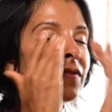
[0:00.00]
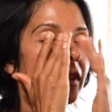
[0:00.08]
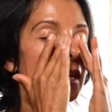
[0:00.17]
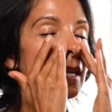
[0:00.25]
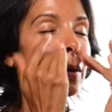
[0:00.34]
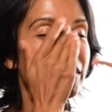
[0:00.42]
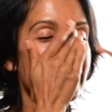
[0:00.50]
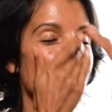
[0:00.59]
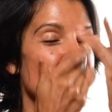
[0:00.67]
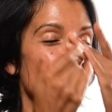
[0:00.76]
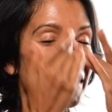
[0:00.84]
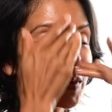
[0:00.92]
videos I've
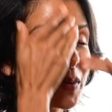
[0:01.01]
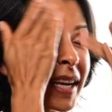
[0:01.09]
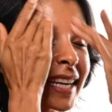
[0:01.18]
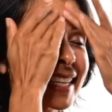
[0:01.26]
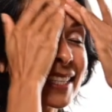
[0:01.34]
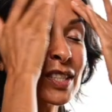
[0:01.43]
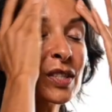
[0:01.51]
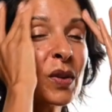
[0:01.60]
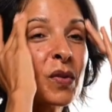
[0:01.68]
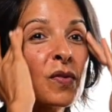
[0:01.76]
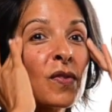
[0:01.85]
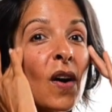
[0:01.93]
been creating so
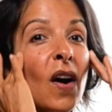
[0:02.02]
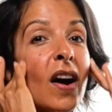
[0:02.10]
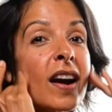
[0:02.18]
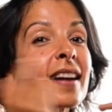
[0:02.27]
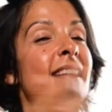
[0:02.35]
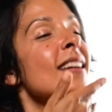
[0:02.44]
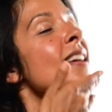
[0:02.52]
far